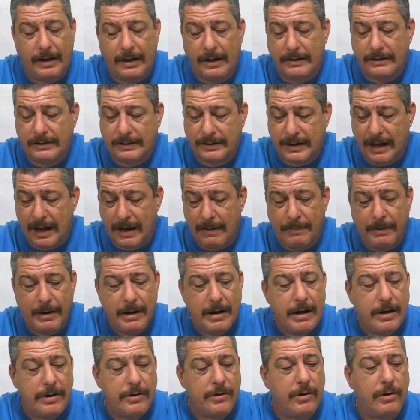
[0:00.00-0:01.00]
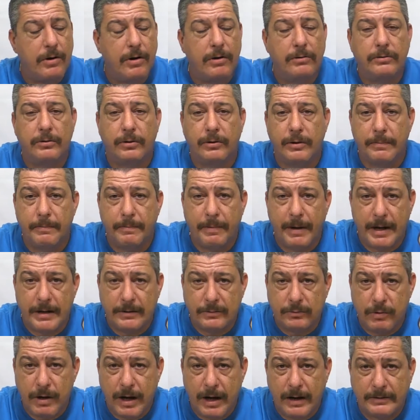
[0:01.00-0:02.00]
step, you go to the
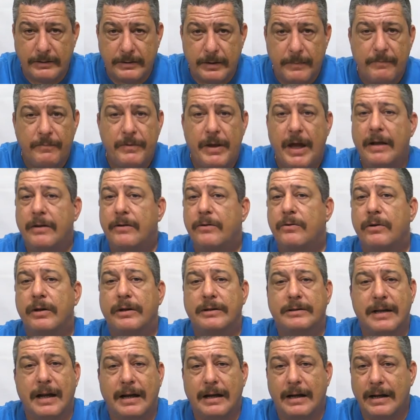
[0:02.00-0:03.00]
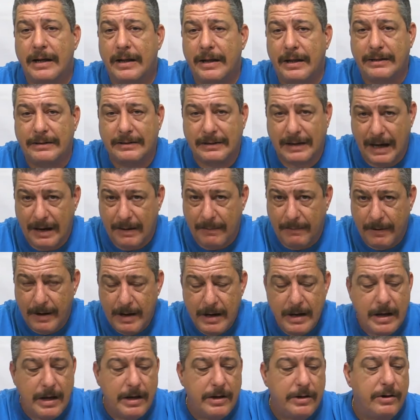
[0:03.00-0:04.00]
paste wax and do exactly the same.
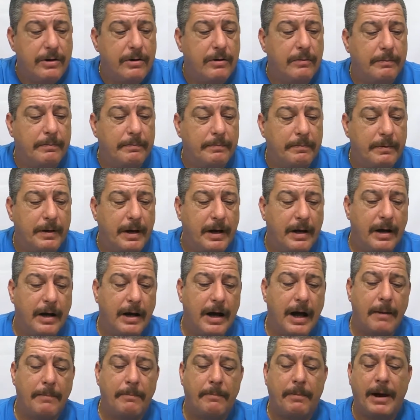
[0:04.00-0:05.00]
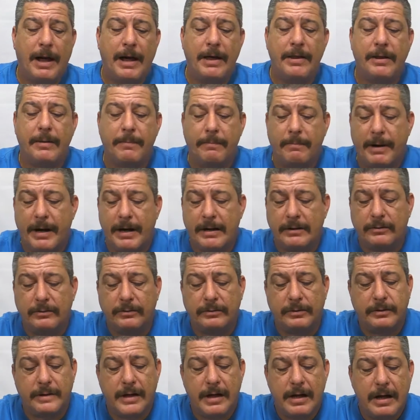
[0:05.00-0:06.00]
You apply
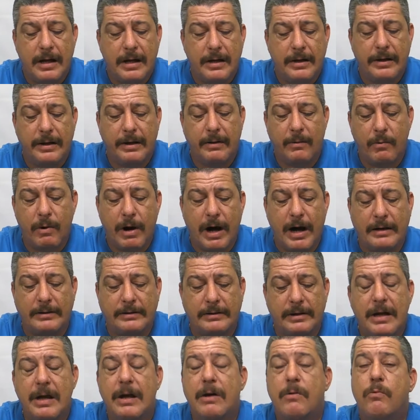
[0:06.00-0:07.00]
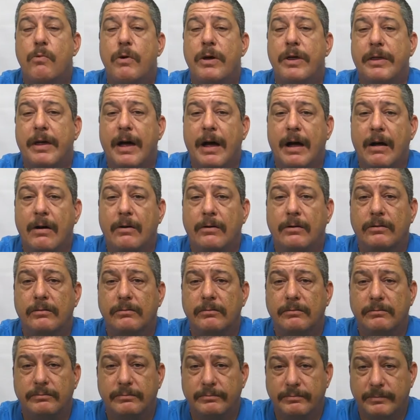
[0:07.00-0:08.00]
the wax
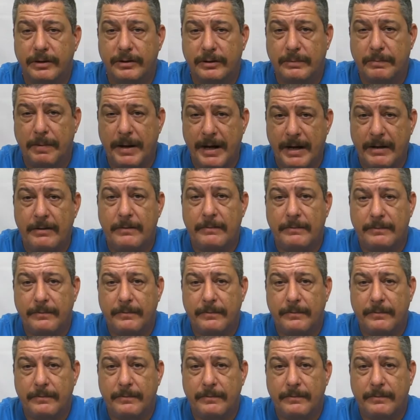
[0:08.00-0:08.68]
without speed,